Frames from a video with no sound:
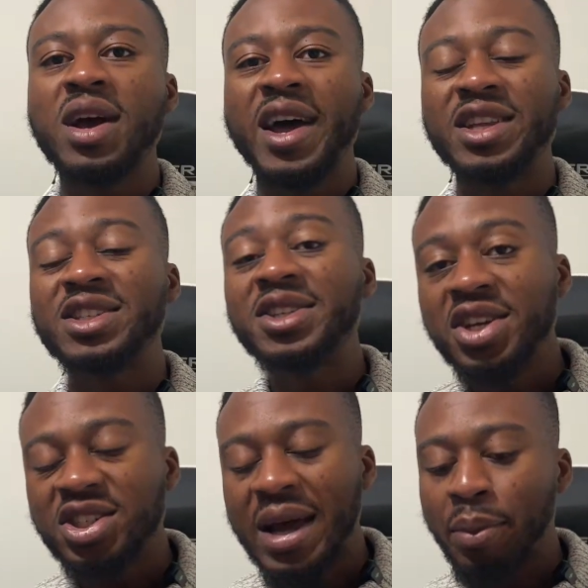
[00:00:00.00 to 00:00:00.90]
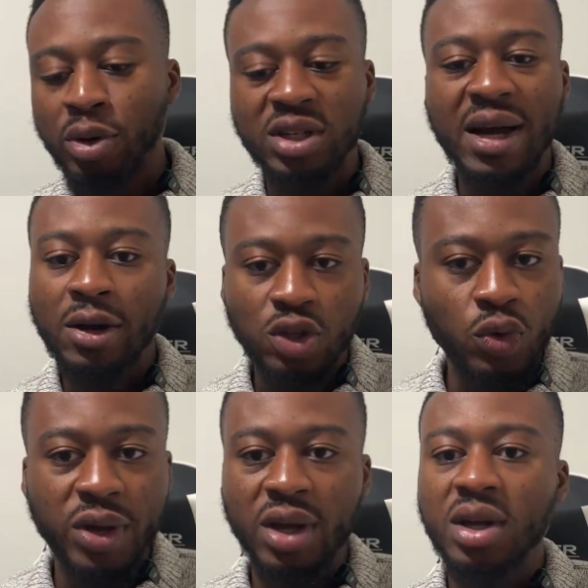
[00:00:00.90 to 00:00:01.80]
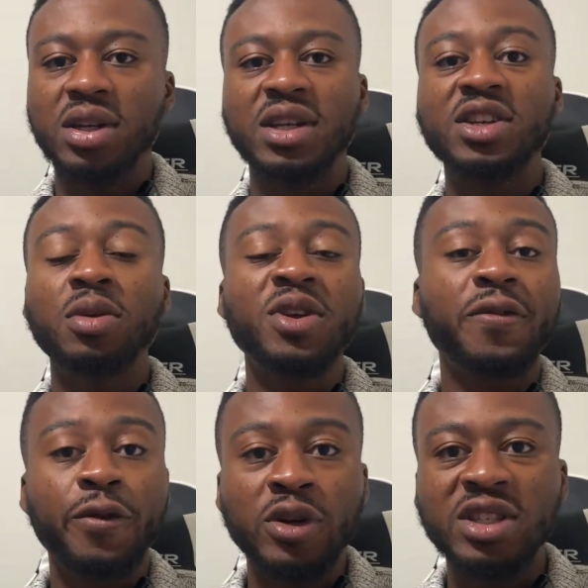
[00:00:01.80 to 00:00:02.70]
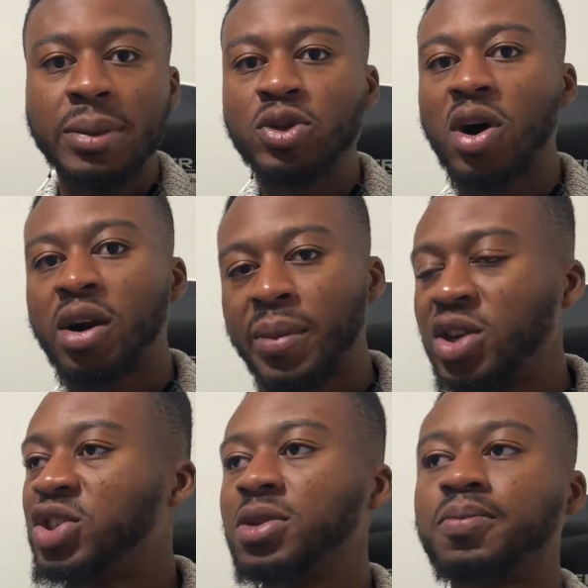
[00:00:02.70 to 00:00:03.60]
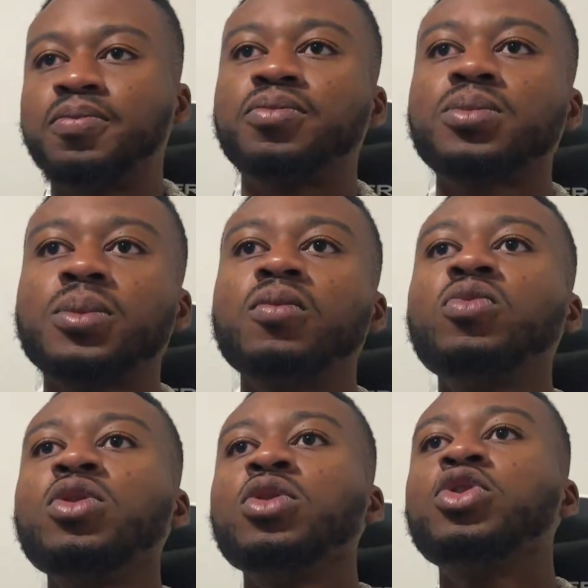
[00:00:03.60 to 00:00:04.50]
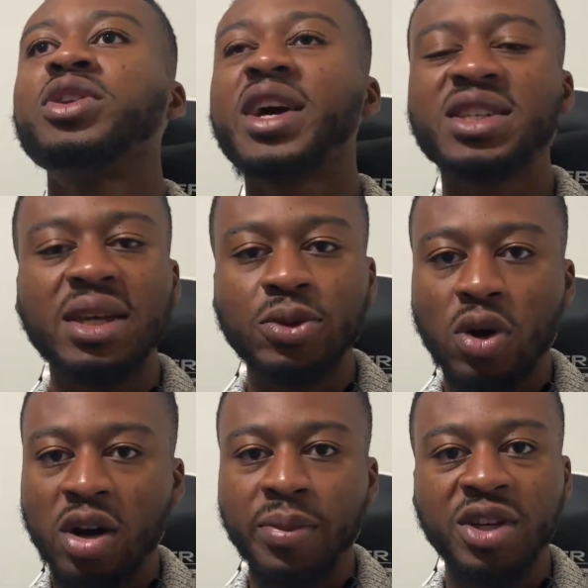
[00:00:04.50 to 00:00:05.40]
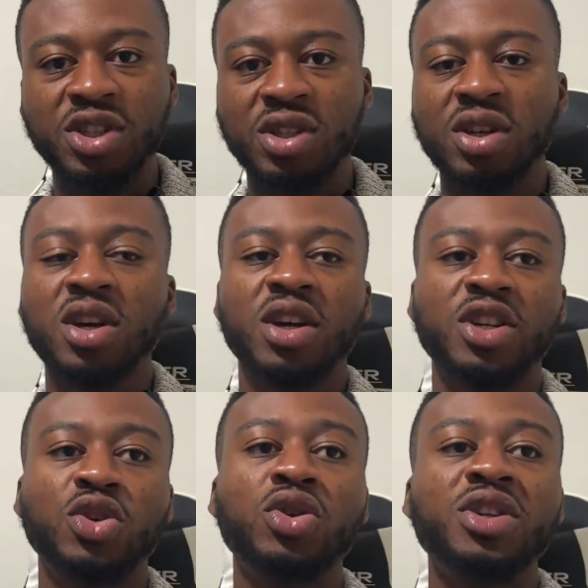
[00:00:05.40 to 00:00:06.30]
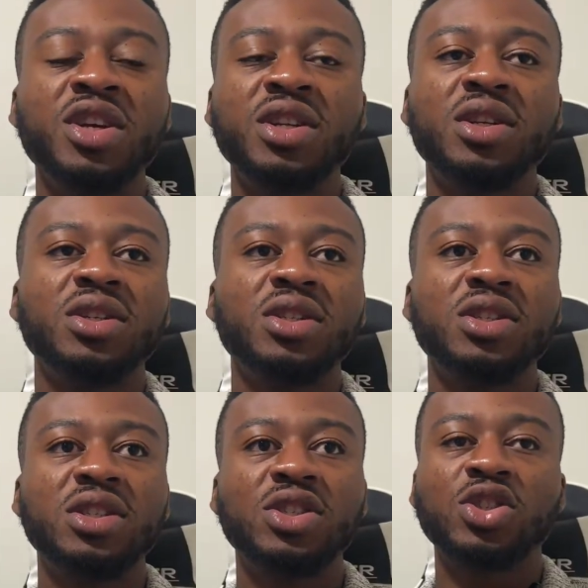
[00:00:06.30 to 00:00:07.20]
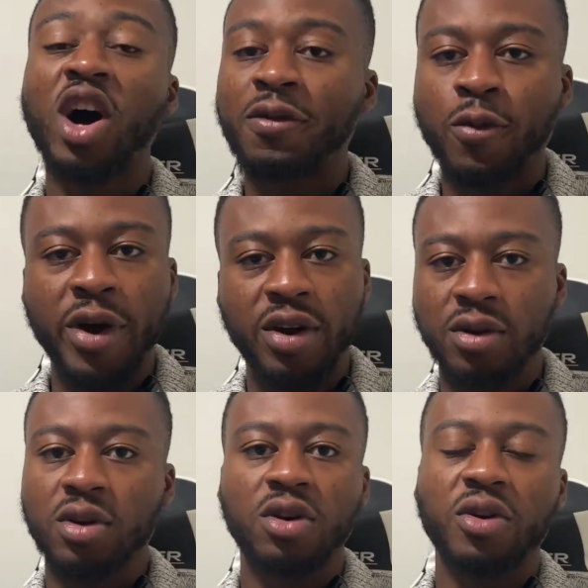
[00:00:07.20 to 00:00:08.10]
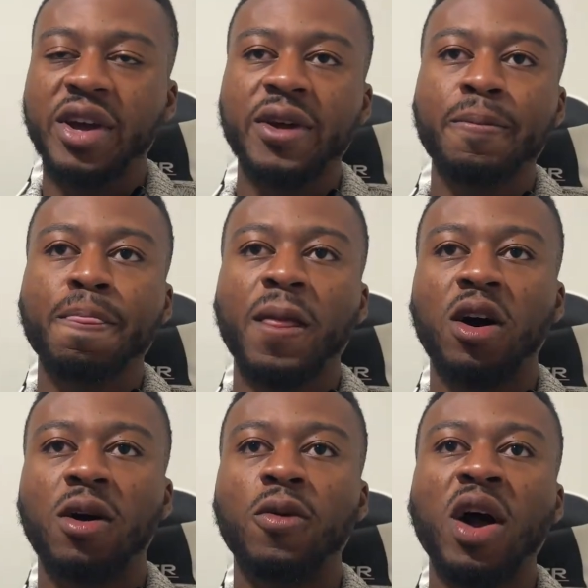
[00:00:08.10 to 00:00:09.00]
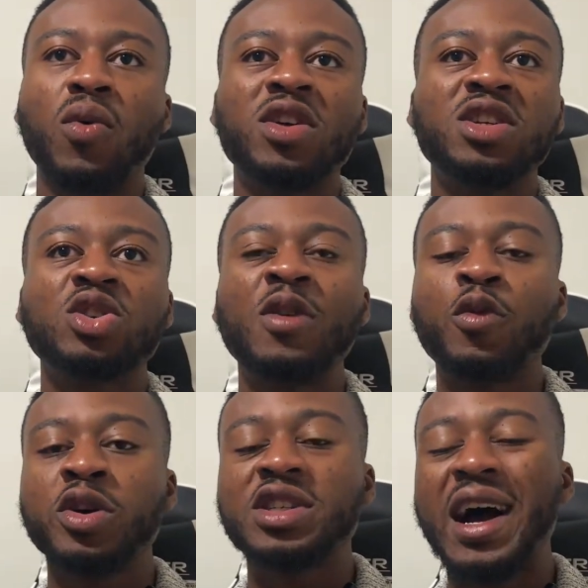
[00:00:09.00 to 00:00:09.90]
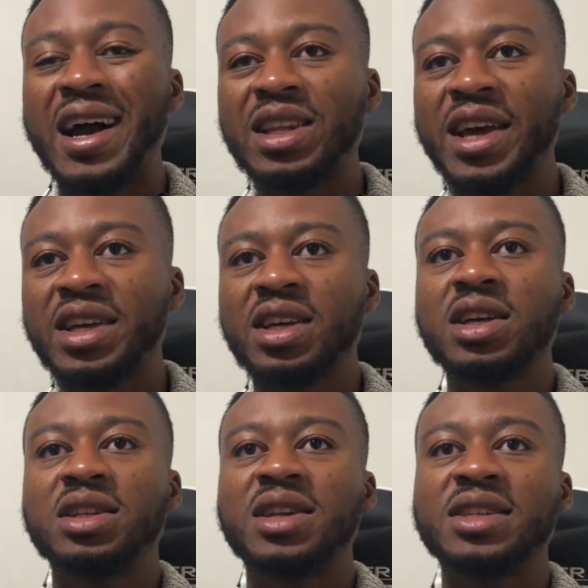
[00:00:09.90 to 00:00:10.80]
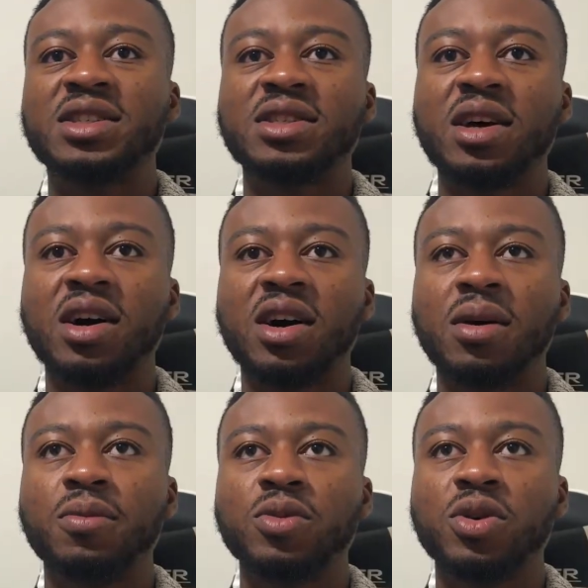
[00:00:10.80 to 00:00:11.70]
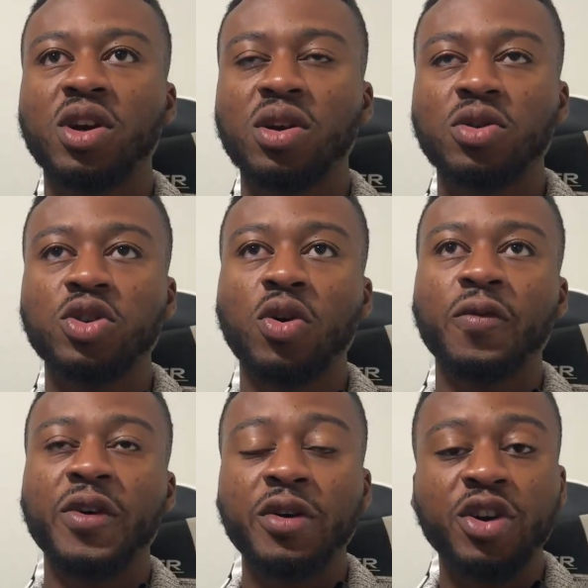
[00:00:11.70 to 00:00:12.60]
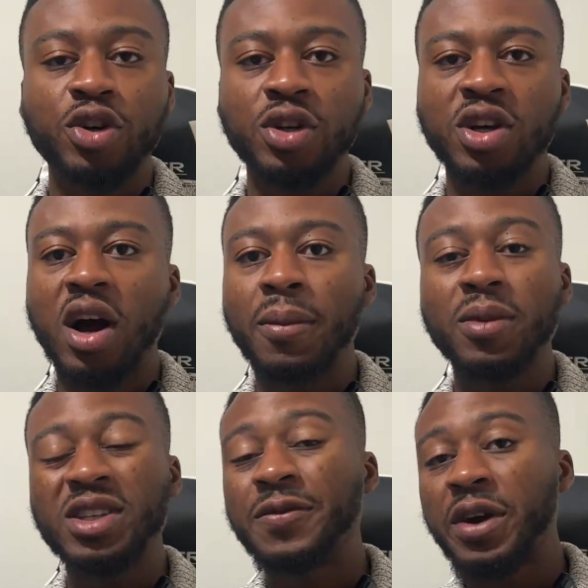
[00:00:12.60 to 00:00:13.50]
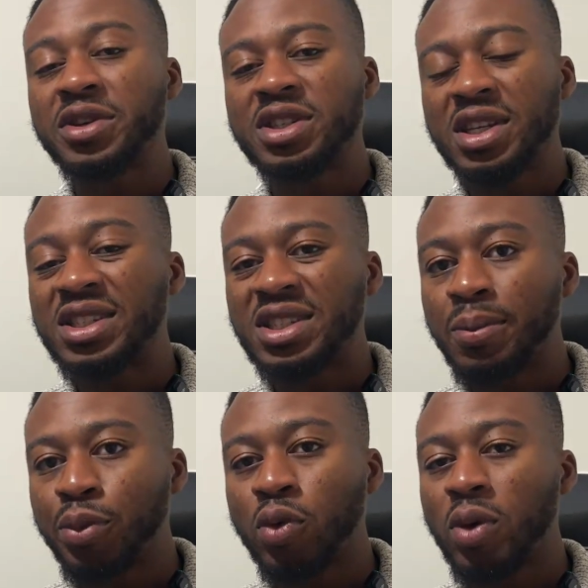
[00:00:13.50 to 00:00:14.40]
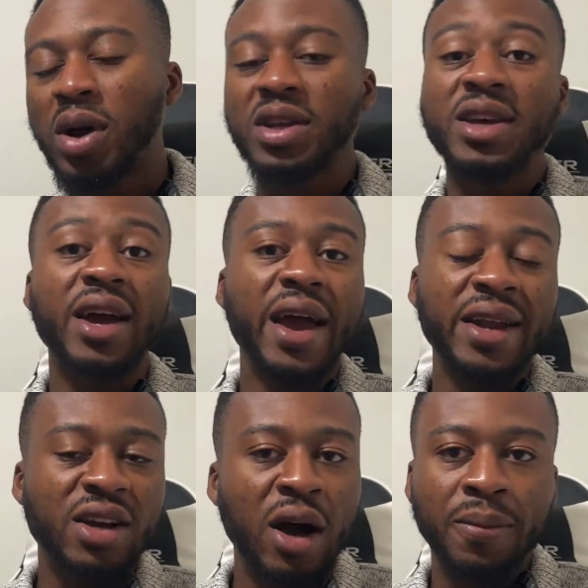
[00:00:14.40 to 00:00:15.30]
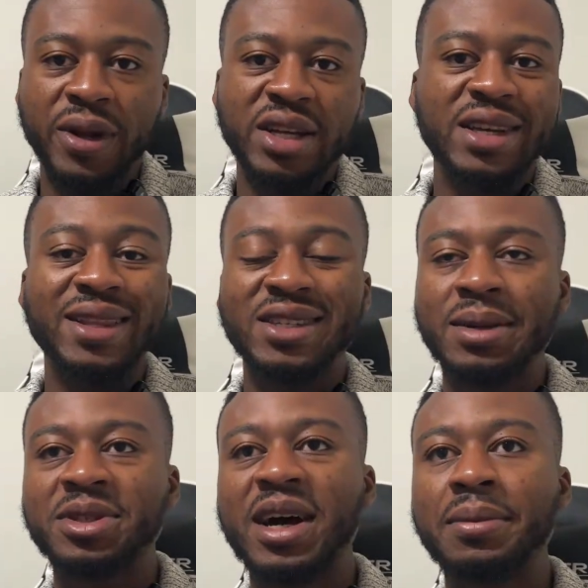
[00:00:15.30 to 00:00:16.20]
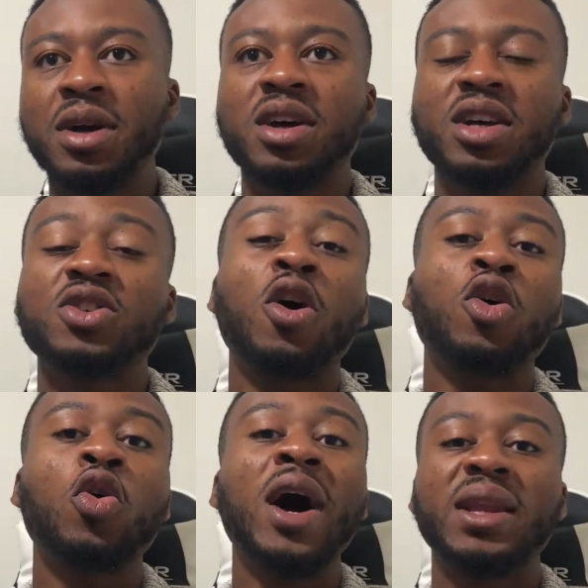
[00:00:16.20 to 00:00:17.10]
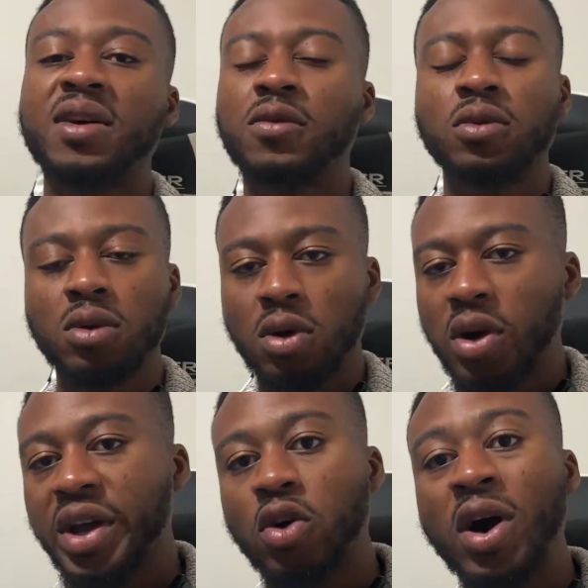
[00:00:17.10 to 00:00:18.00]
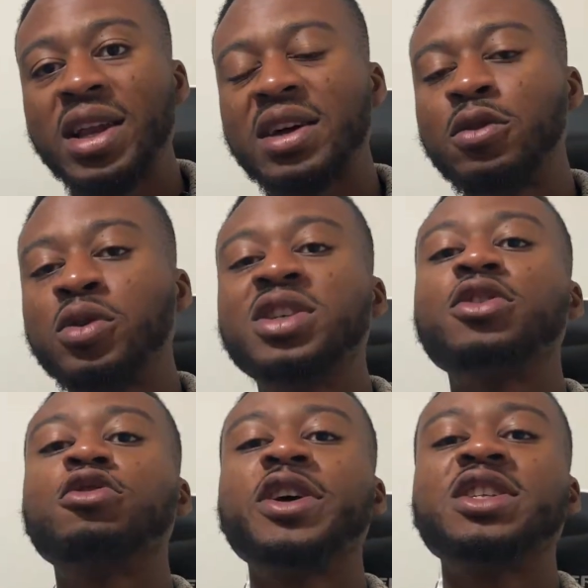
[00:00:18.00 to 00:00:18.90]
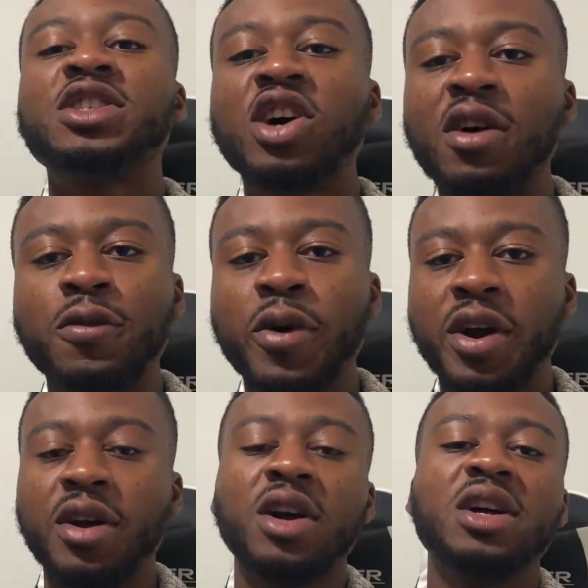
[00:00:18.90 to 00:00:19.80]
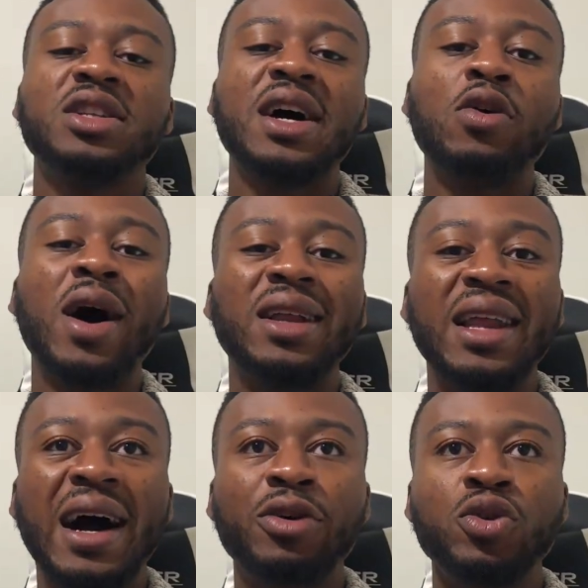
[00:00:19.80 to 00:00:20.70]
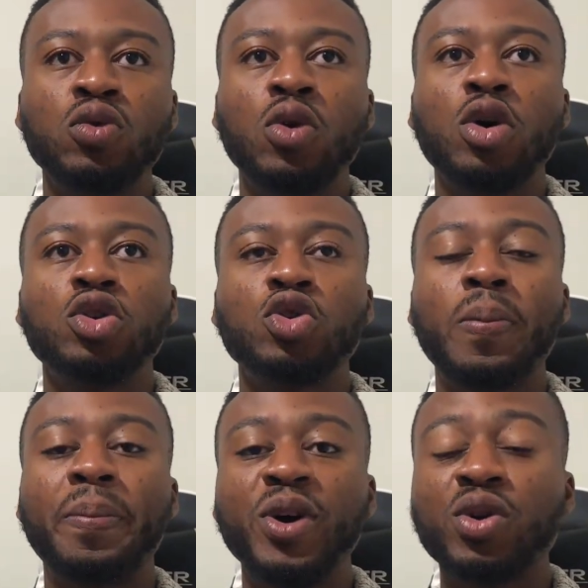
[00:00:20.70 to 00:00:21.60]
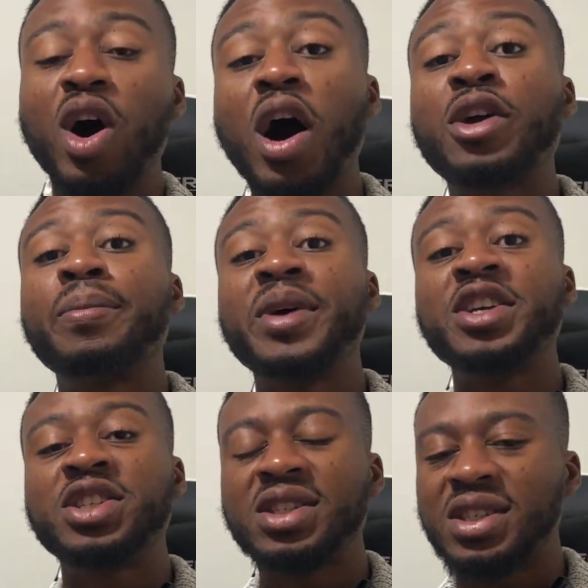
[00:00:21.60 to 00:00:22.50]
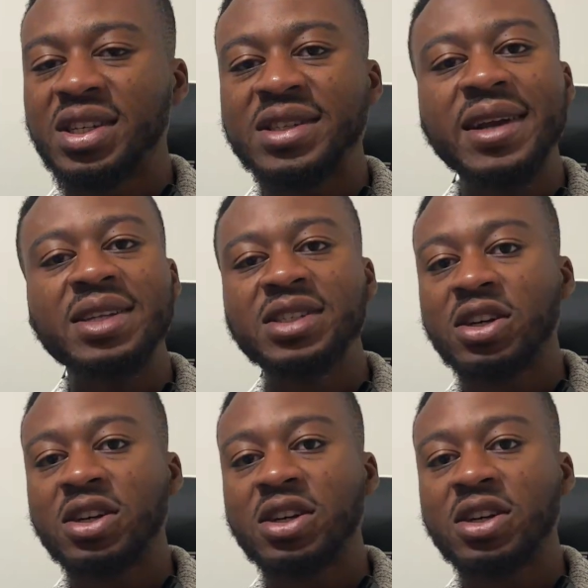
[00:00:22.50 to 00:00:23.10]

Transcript: and then teach that person how to do it. There's going to be a first step to automation. Your next step to automation is you're going to need software, okay? And one of the softwares I like that's very good. It's simple yet and complex at the same time. It's called Go High Level. Okay, Go High Level is a great software that will allow you to build automations inside